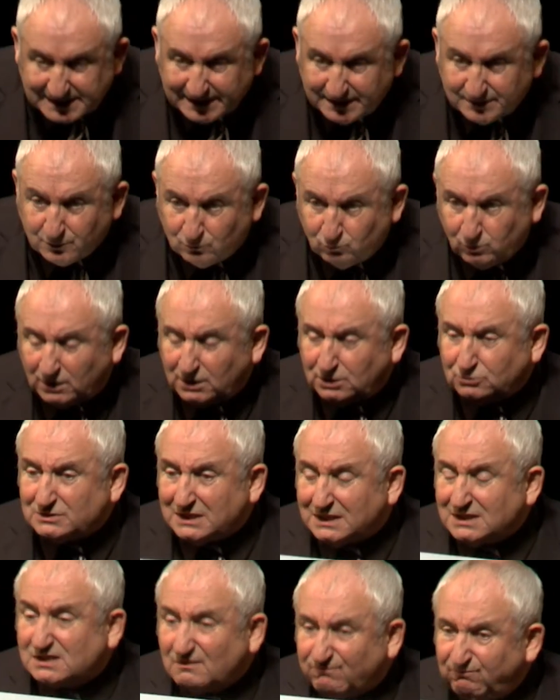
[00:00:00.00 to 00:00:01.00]
there. The world
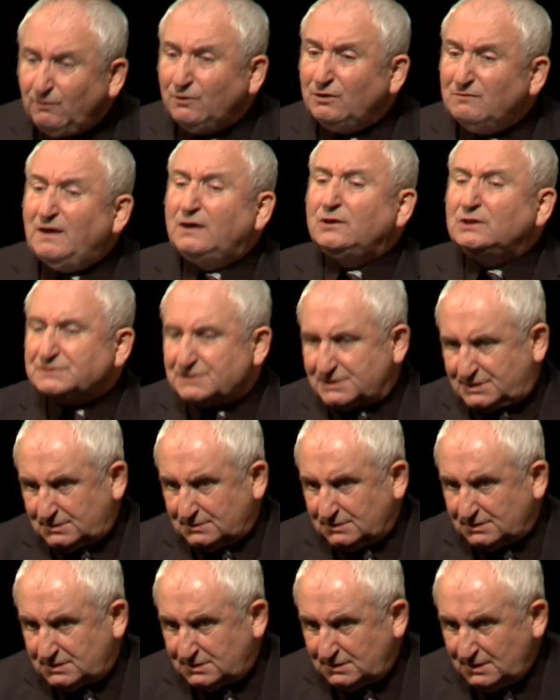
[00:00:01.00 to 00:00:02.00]
is full of
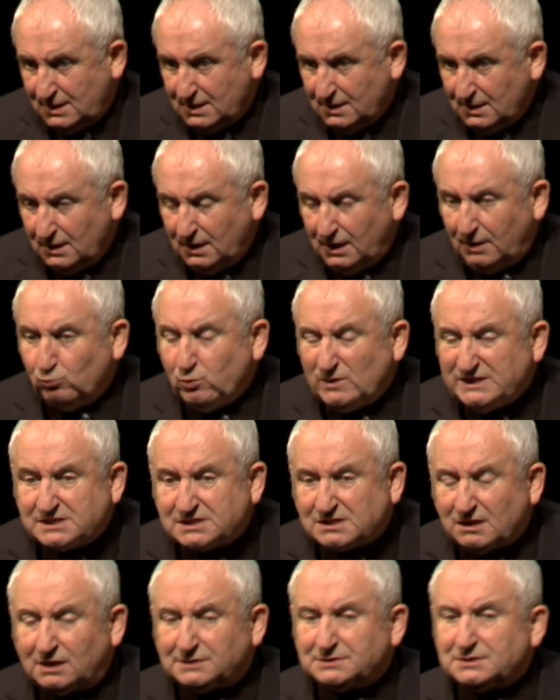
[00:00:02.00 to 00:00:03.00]
answers. And we
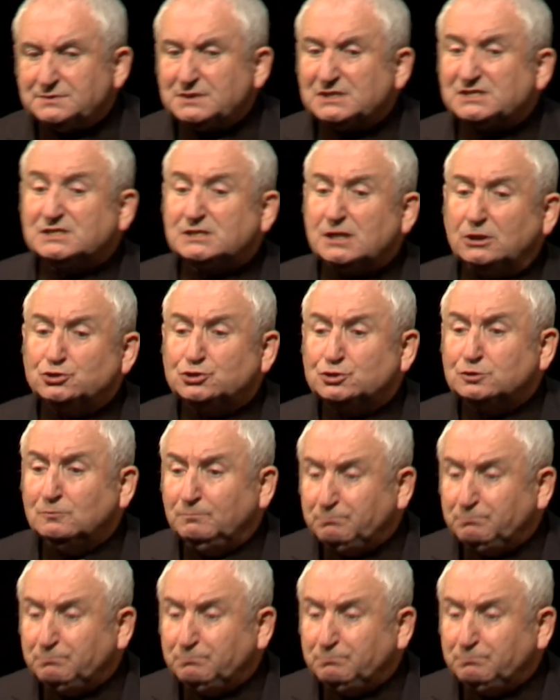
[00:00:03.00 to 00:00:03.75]
started this social